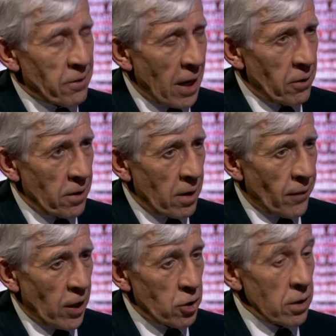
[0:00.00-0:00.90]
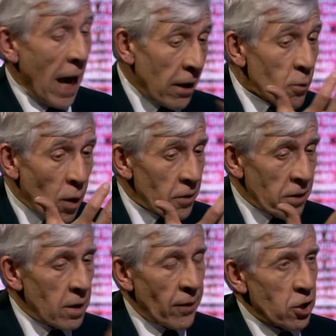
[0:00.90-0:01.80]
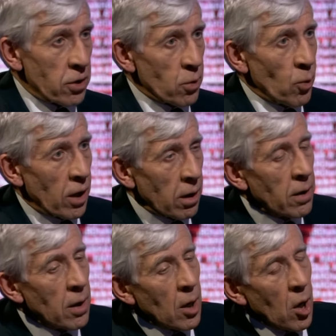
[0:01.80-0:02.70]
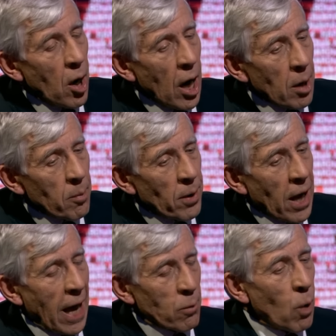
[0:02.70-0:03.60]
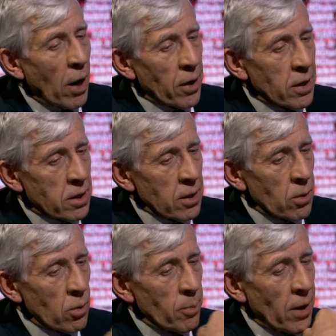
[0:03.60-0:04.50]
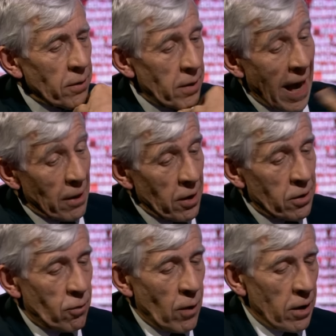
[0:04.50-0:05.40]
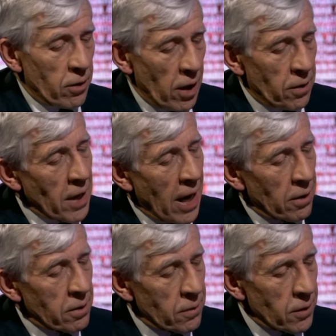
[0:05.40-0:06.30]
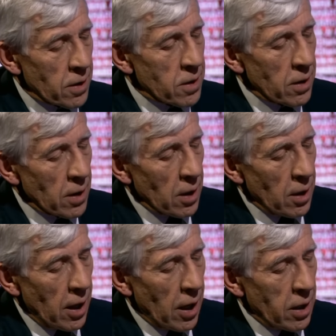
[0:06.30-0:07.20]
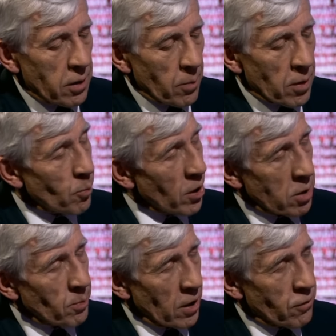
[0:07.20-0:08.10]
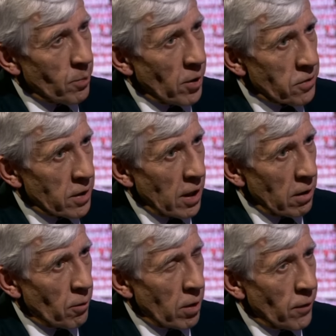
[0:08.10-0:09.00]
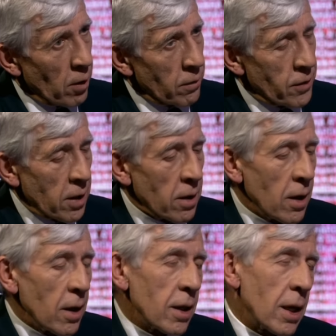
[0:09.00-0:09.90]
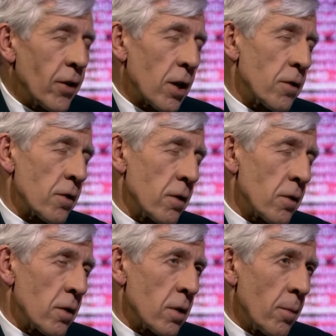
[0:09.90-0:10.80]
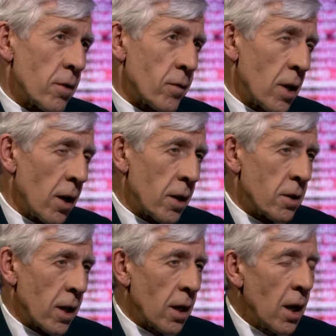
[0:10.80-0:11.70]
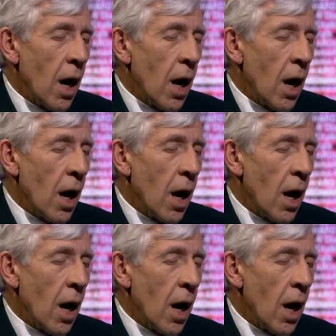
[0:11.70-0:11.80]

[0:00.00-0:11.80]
And Saudi's intervention. And Iran's intervention as well. And worried, too, about, as it turns out, that it seems that British military personnel are involved in giving assistance in terms of targeting.